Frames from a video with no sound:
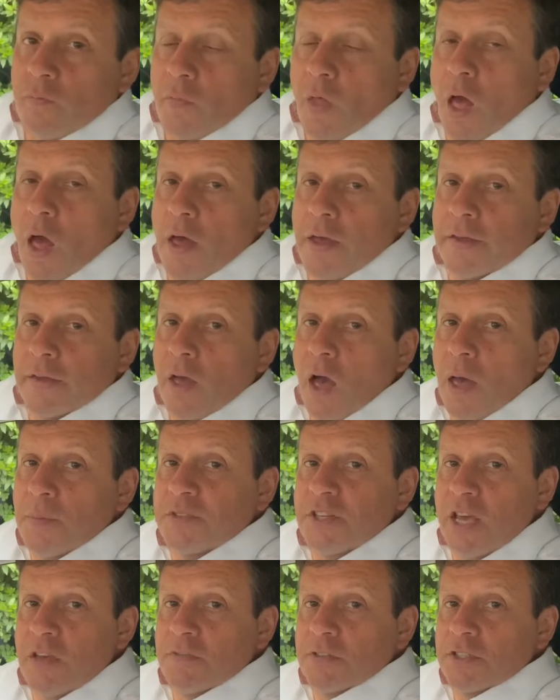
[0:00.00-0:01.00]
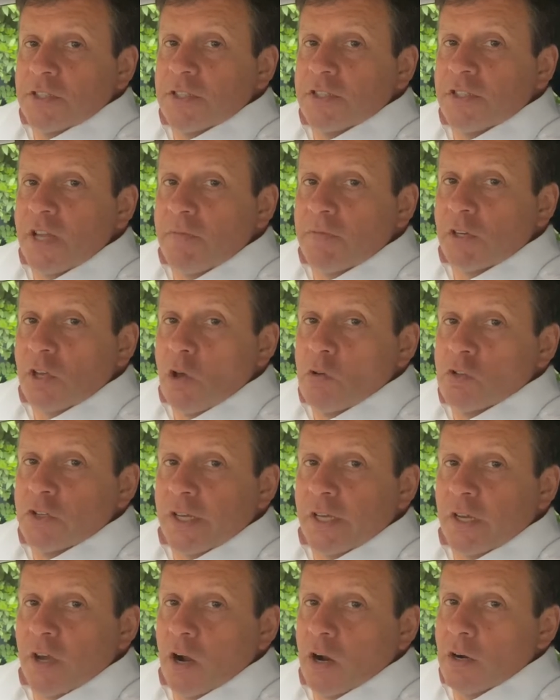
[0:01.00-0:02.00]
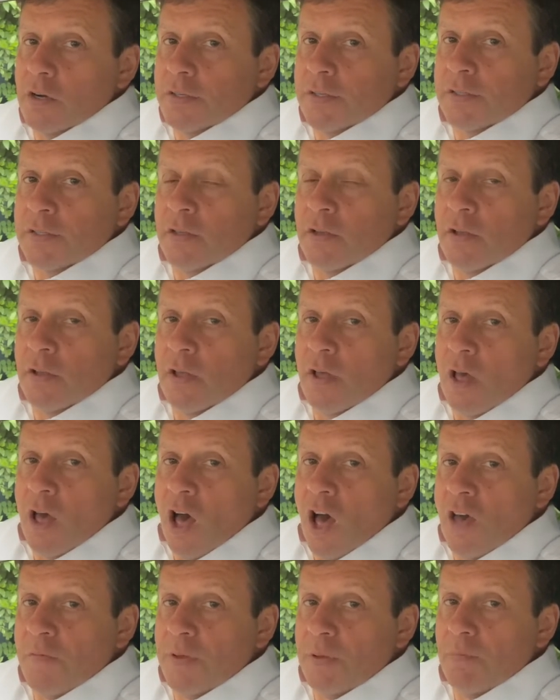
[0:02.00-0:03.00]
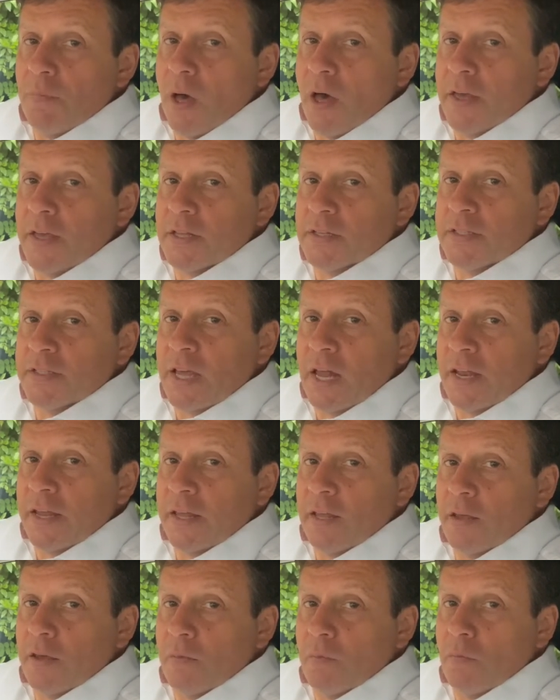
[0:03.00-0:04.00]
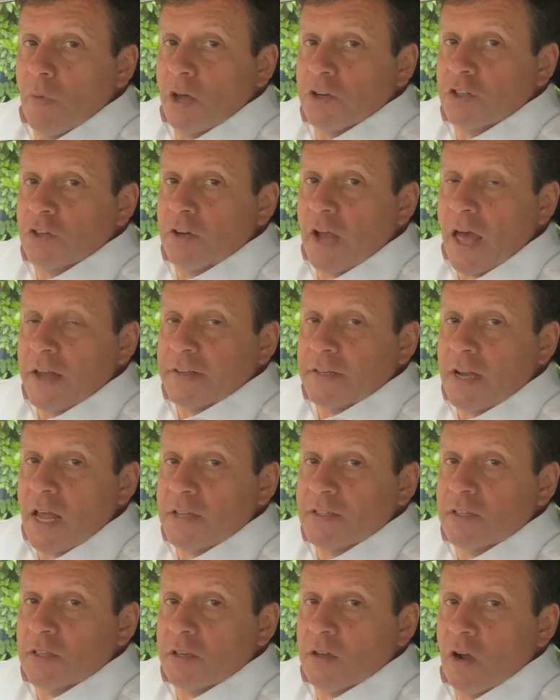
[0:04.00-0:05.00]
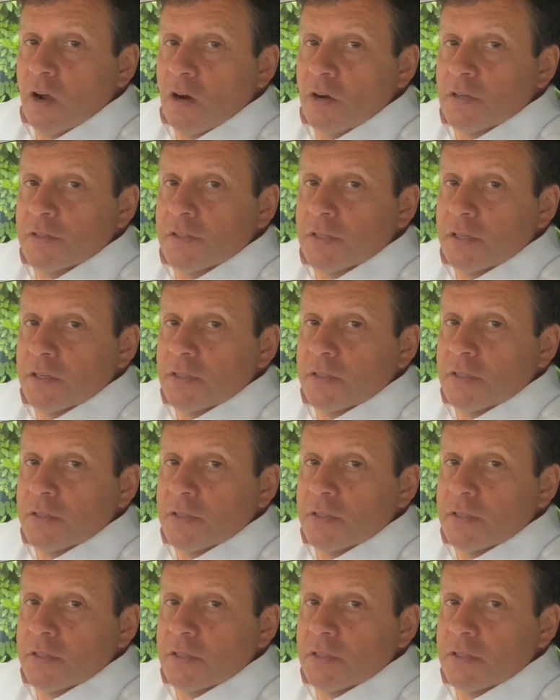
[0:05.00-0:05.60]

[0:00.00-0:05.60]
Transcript: Hi, I'm David, David Golding Cars. I've been buying and selling modern and classic cars since